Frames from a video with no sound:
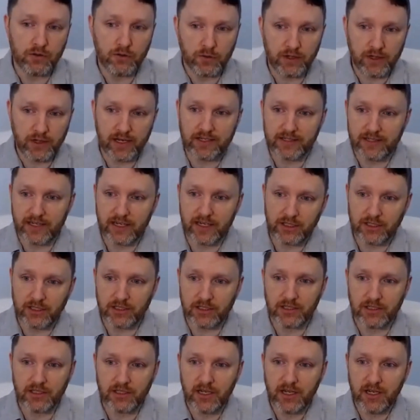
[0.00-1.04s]

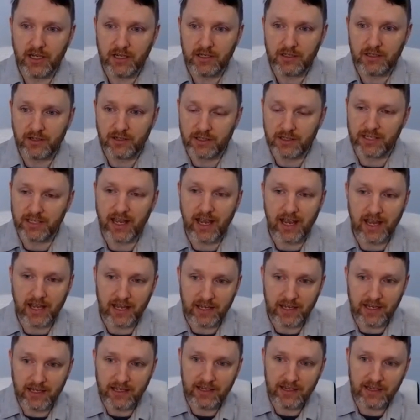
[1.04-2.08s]
organization to
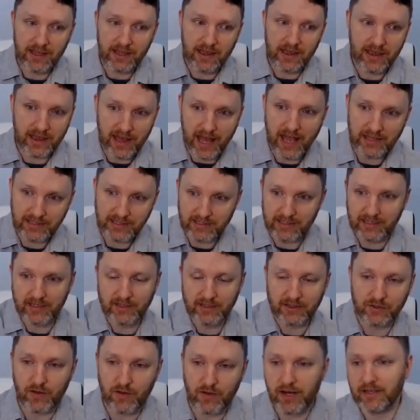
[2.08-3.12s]
say that's the
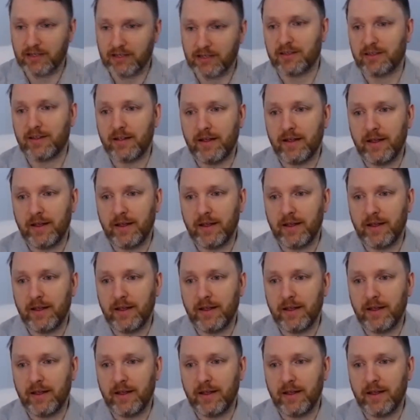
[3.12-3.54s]
constraint.